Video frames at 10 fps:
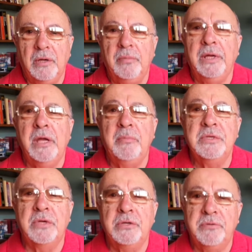my name
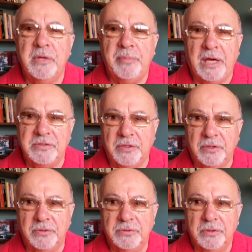is Andre
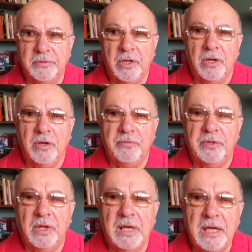Patinode.
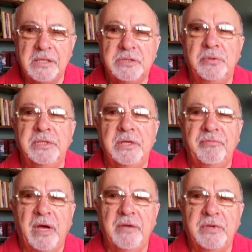For the last
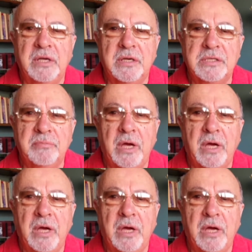25 years,